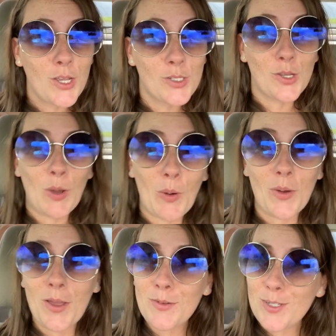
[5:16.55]
So
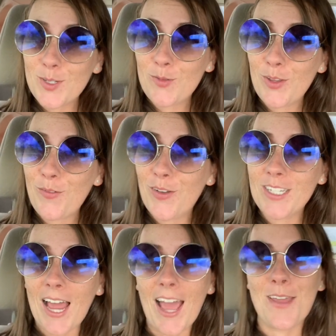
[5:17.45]
it was just a really
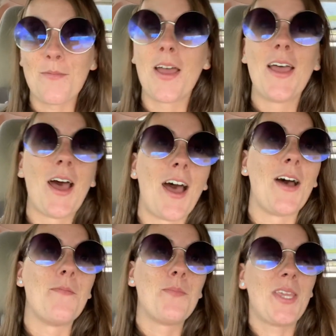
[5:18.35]
fun time.